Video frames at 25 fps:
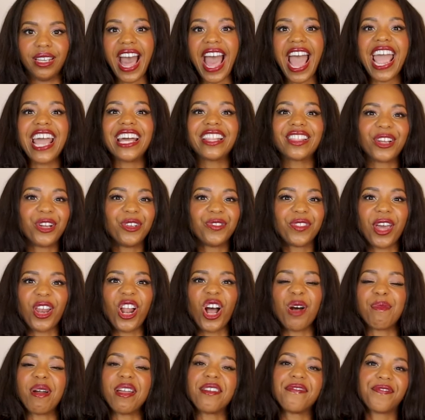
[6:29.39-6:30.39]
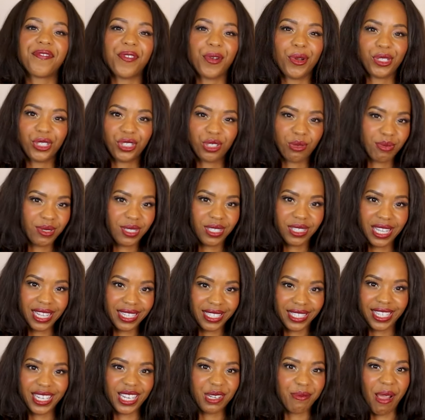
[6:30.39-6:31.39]
I learned that on my first trip to
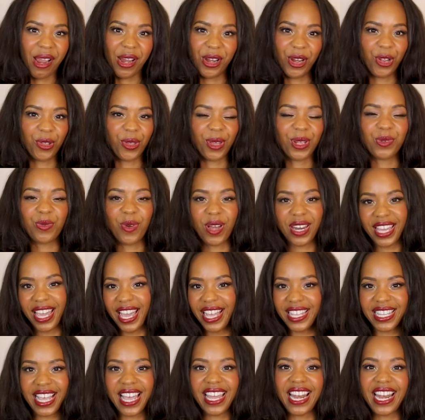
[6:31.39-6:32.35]
London in my early 20s,